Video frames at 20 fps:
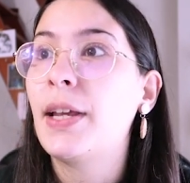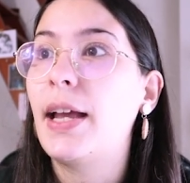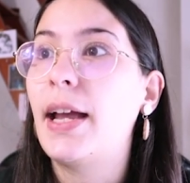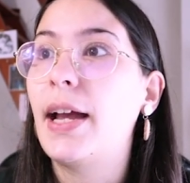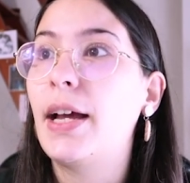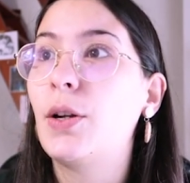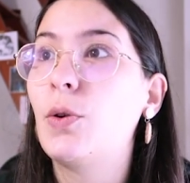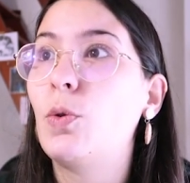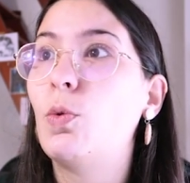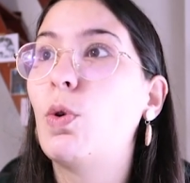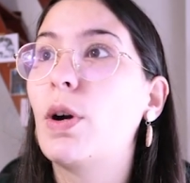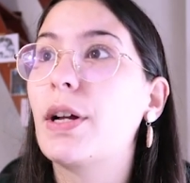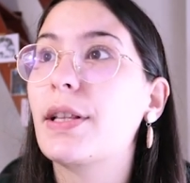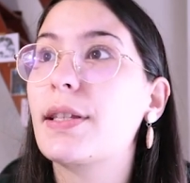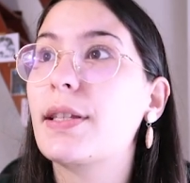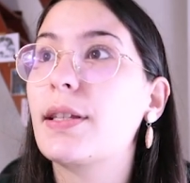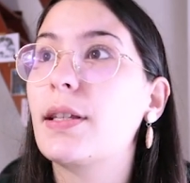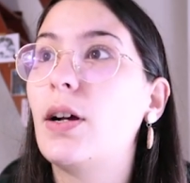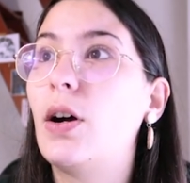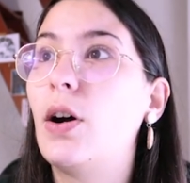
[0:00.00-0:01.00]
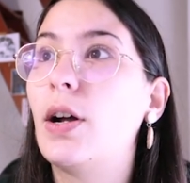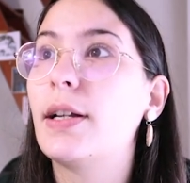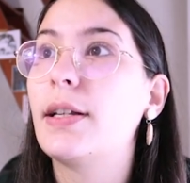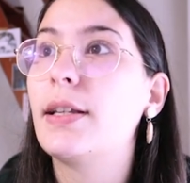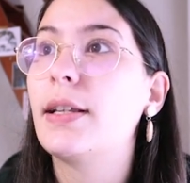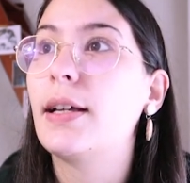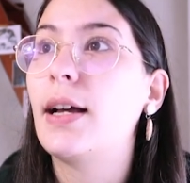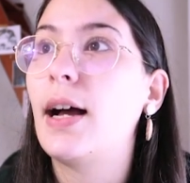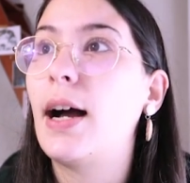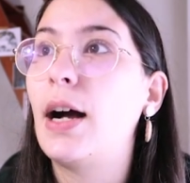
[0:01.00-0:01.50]
and what's on
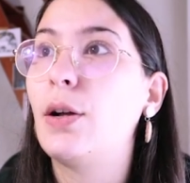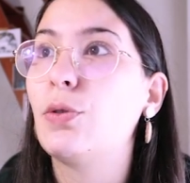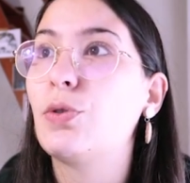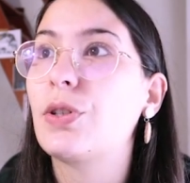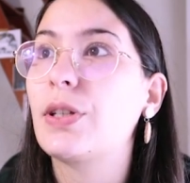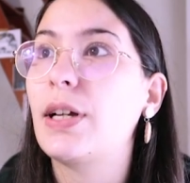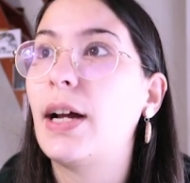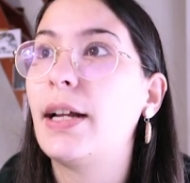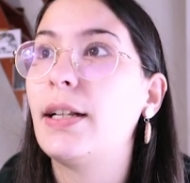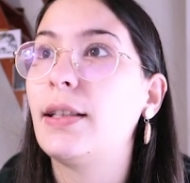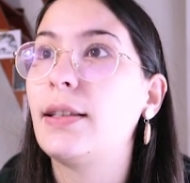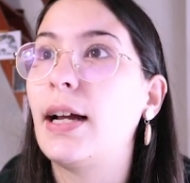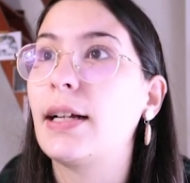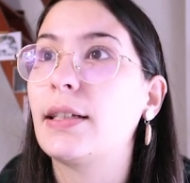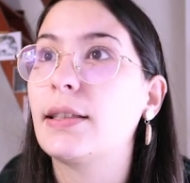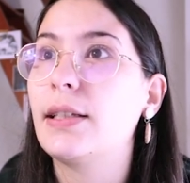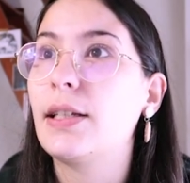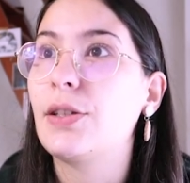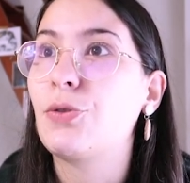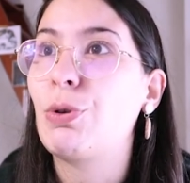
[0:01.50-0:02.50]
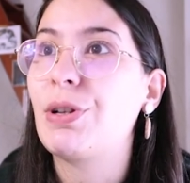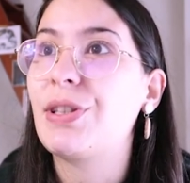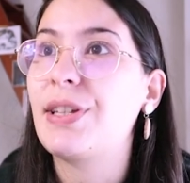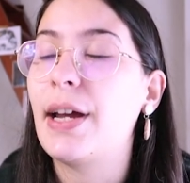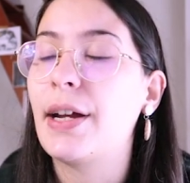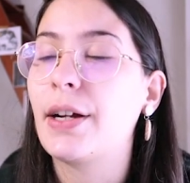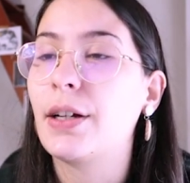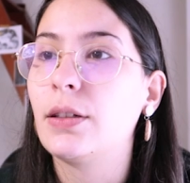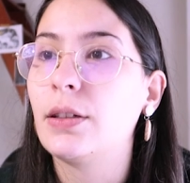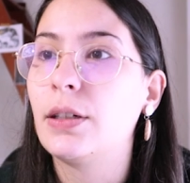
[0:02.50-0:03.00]
the outside, like this
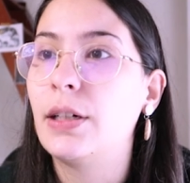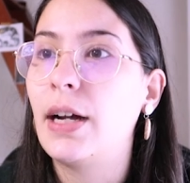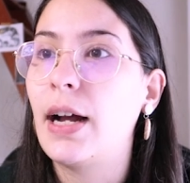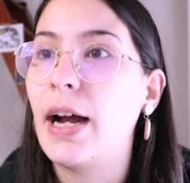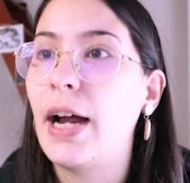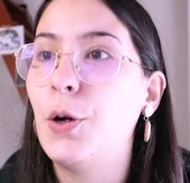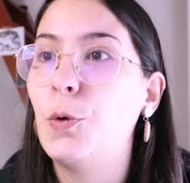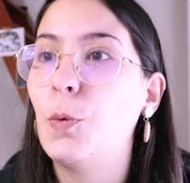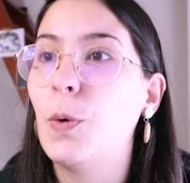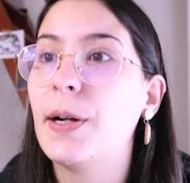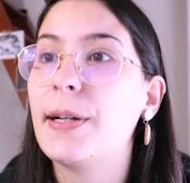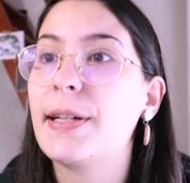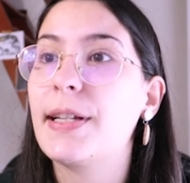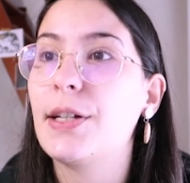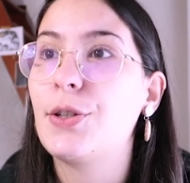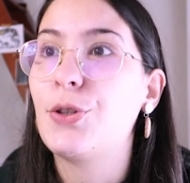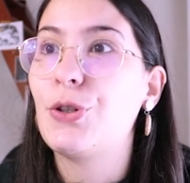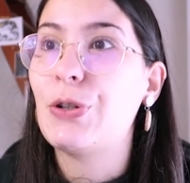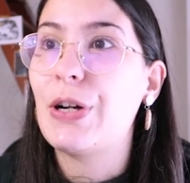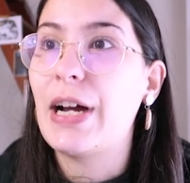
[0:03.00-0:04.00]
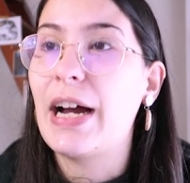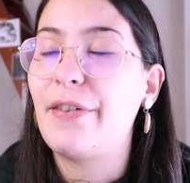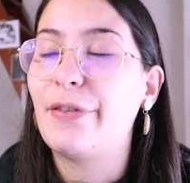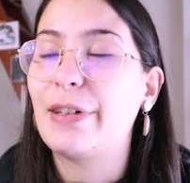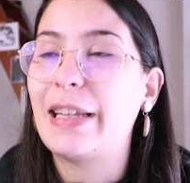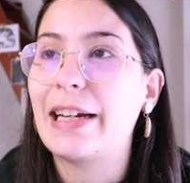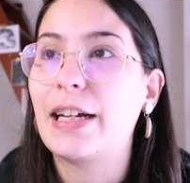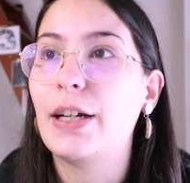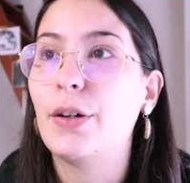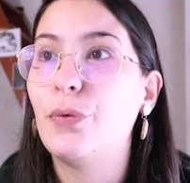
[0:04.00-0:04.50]
rectangular, I want it to have
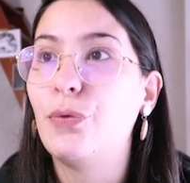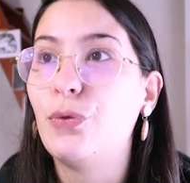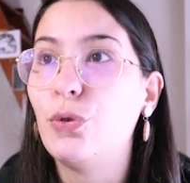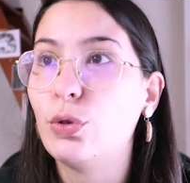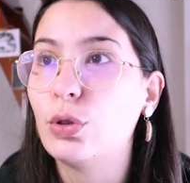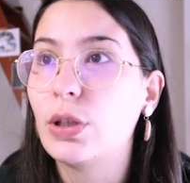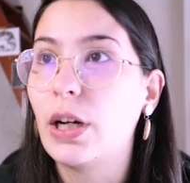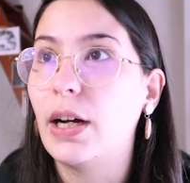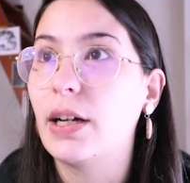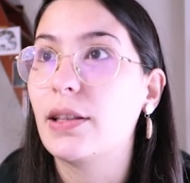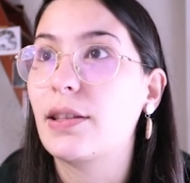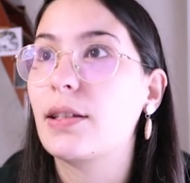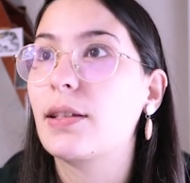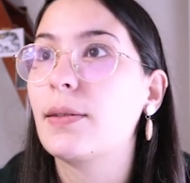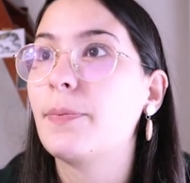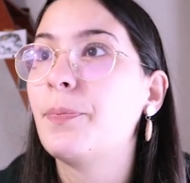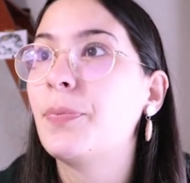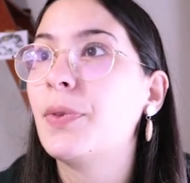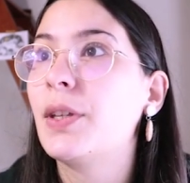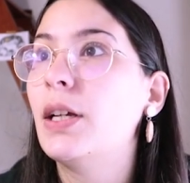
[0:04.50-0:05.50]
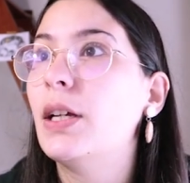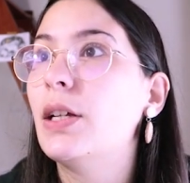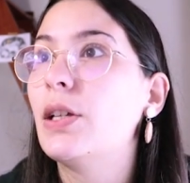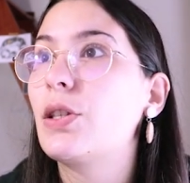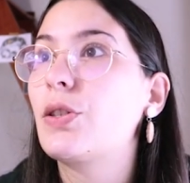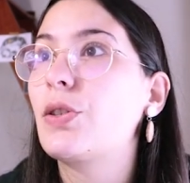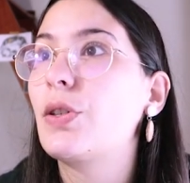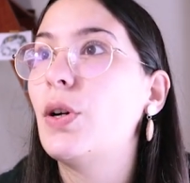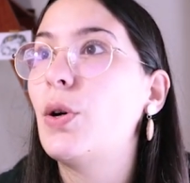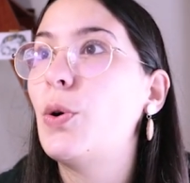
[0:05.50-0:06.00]
like a full cut.
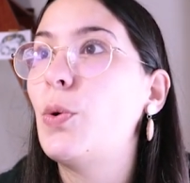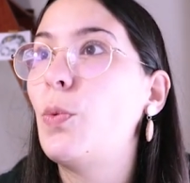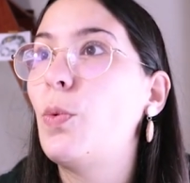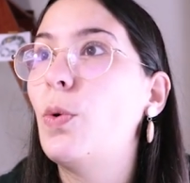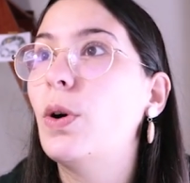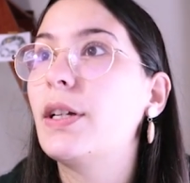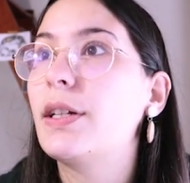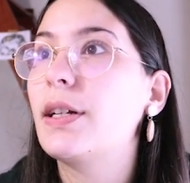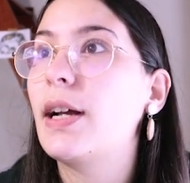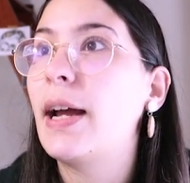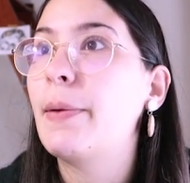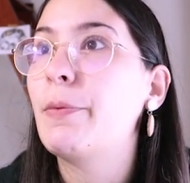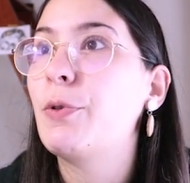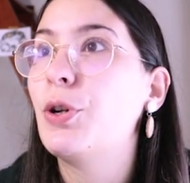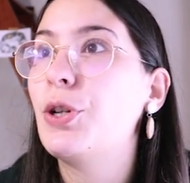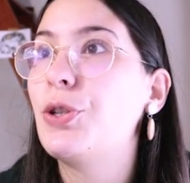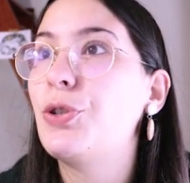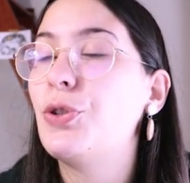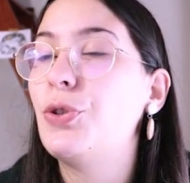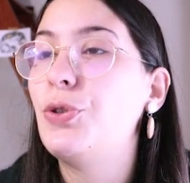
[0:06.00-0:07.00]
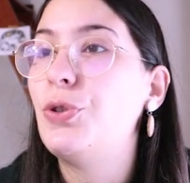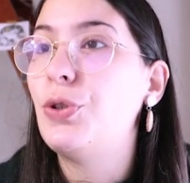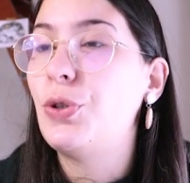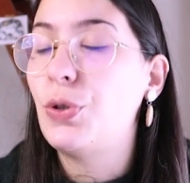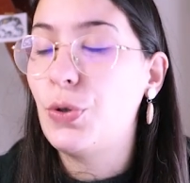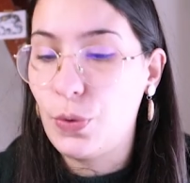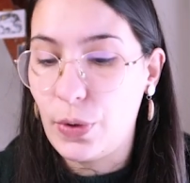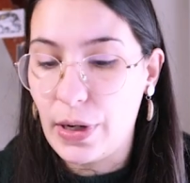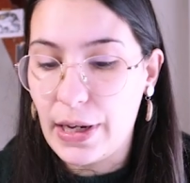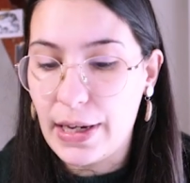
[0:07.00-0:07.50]
So what I'm going to do